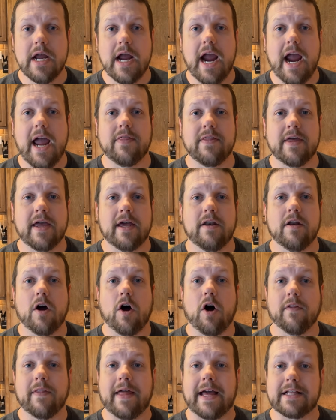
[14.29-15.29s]
and then
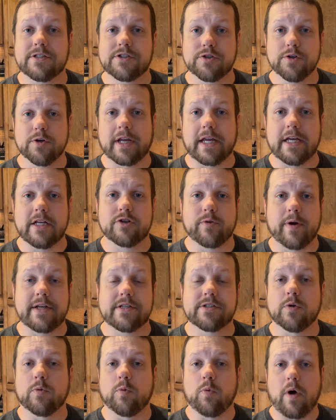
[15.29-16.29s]
on that circuit,
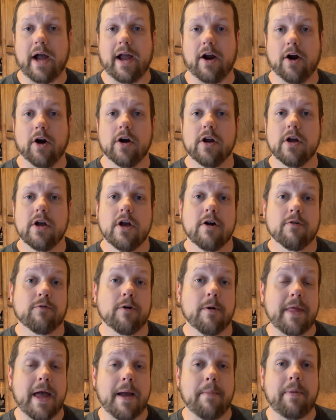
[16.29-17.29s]
trace the wire
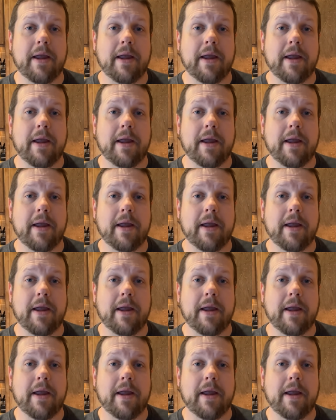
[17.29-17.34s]
from that